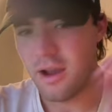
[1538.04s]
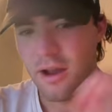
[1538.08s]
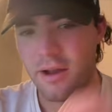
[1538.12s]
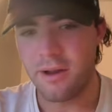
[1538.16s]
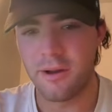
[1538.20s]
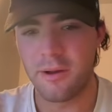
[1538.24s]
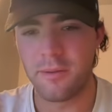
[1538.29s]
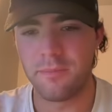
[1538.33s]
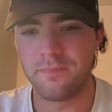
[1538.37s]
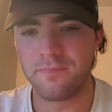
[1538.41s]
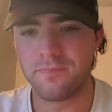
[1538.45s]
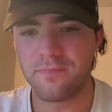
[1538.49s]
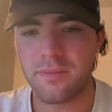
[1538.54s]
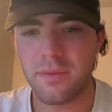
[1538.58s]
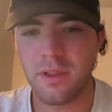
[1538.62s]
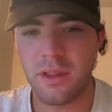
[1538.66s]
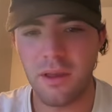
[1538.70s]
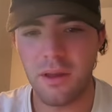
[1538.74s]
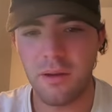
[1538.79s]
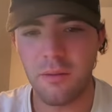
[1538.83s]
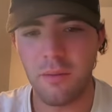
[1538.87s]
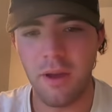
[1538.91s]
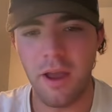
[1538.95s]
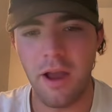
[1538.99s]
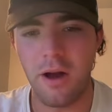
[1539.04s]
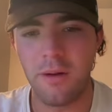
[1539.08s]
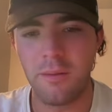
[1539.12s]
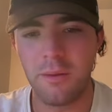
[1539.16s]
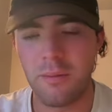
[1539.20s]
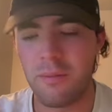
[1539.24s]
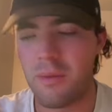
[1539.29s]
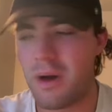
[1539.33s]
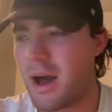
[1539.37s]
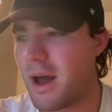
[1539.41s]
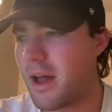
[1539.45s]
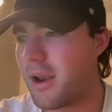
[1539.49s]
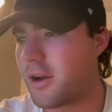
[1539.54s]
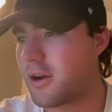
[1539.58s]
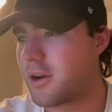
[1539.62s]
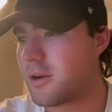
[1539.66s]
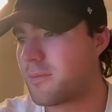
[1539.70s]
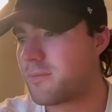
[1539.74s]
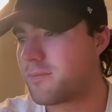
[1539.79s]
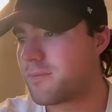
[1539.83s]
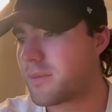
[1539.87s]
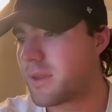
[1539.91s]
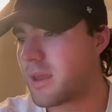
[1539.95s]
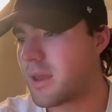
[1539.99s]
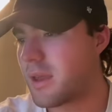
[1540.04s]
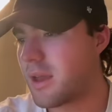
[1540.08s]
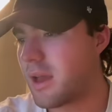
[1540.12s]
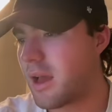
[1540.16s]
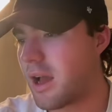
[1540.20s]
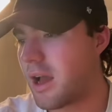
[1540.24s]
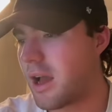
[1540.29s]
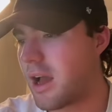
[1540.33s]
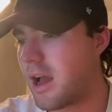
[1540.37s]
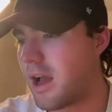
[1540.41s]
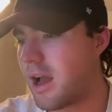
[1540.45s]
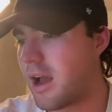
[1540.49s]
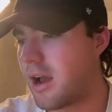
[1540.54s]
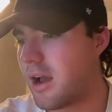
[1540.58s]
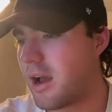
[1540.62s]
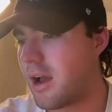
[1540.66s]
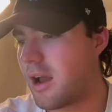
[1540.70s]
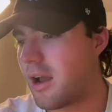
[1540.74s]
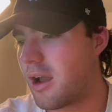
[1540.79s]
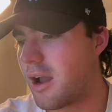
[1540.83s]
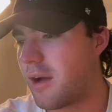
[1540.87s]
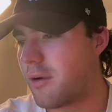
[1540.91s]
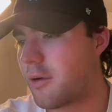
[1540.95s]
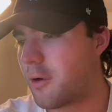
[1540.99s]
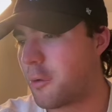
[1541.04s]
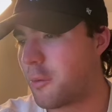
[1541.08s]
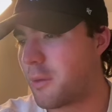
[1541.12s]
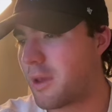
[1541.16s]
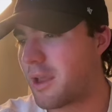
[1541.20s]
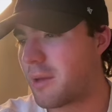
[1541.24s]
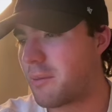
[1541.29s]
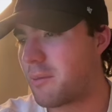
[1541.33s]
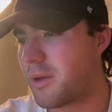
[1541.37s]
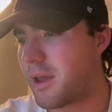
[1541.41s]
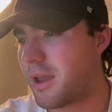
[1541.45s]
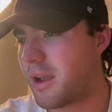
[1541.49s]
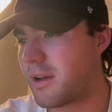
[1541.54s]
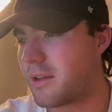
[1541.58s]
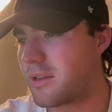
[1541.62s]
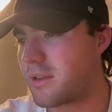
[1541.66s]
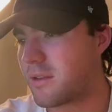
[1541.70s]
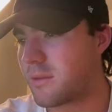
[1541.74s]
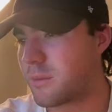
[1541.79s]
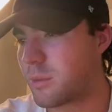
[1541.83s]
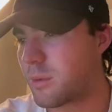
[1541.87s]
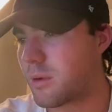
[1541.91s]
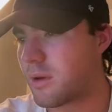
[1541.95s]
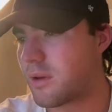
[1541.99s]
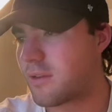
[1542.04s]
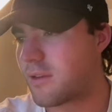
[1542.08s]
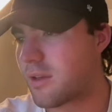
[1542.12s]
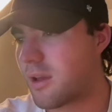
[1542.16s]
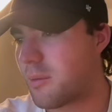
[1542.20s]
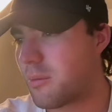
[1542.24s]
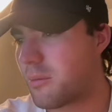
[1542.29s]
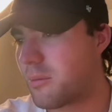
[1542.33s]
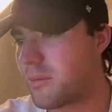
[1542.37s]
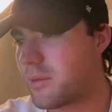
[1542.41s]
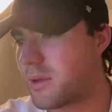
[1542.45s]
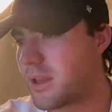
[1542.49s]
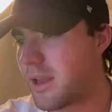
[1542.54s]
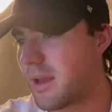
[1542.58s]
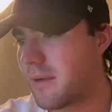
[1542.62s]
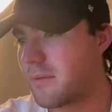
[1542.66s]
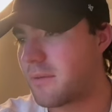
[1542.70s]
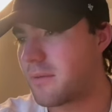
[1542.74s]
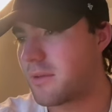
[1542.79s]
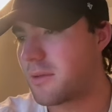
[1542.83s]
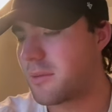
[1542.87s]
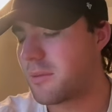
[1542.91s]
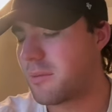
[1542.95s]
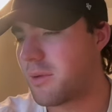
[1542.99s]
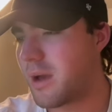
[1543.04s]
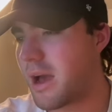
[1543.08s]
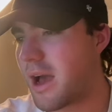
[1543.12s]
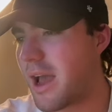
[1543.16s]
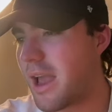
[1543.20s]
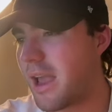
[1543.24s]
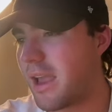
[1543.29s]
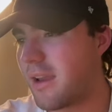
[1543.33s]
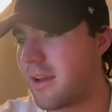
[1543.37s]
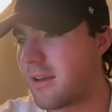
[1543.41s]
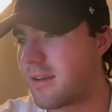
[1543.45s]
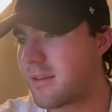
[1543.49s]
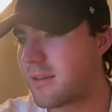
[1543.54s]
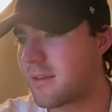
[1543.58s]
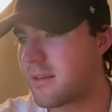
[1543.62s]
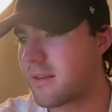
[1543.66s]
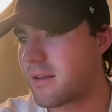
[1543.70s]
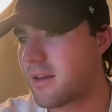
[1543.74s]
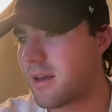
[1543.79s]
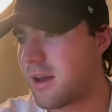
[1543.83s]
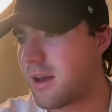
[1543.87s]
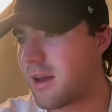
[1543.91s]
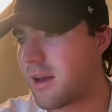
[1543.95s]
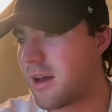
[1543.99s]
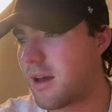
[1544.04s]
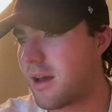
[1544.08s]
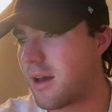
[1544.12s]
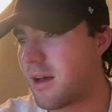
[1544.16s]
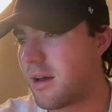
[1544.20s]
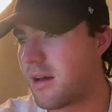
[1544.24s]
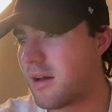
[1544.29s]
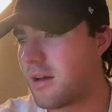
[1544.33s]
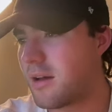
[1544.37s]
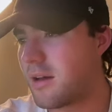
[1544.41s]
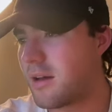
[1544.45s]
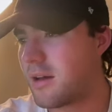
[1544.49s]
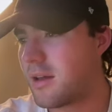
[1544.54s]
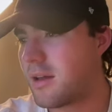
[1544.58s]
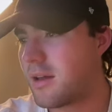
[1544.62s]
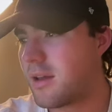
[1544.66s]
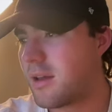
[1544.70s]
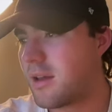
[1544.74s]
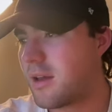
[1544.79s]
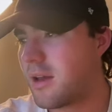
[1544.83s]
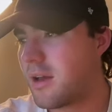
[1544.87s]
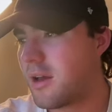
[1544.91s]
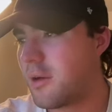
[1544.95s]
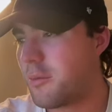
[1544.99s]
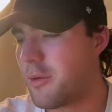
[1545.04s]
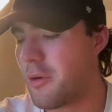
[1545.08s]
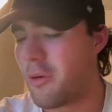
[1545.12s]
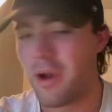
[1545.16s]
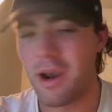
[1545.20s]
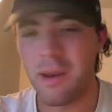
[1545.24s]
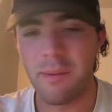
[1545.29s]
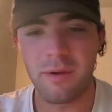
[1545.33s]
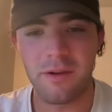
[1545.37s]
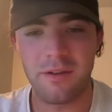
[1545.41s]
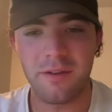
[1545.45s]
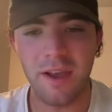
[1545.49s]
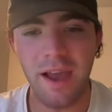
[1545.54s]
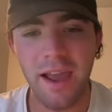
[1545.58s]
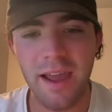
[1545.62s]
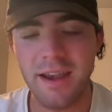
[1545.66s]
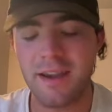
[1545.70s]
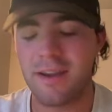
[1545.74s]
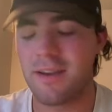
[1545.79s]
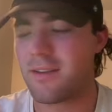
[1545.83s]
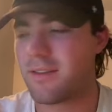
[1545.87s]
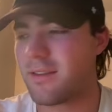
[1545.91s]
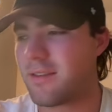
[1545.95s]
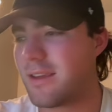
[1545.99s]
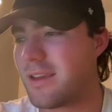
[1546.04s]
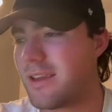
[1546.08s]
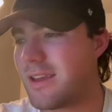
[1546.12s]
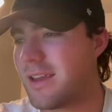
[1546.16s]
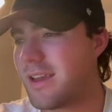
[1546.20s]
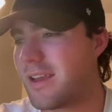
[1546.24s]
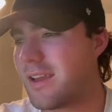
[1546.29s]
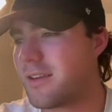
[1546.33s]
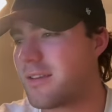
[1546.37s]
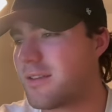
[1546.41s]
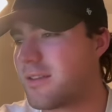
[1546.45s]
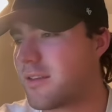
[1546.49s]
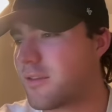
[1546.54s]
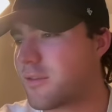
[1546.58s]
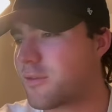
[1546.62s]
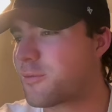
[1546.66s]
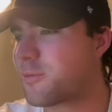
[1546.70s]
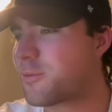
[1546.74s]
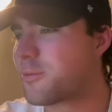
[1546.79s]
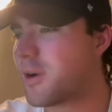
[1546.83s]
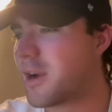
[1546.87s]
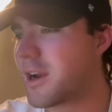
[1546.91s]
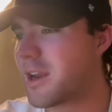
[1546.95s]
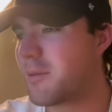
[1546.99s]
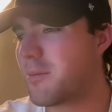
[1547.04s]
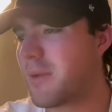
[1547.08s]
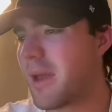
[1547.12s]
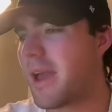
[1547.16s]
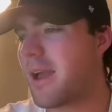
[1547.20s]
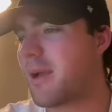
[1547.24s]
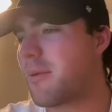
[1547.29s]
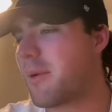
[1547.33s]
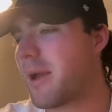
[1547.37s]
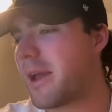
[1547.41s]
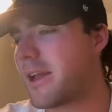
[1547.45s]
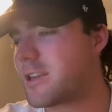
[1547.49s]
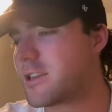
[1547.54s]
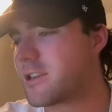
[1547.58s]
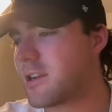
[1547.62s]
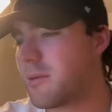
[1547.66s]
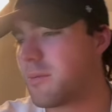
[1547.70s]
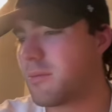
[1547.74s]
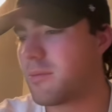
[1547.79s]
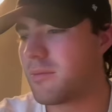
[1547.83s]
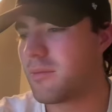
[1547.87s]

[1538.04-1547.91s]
my alma mater. I won't make a pick on this one because I'm definitely biased. But what I'm excited to see is this running back matchup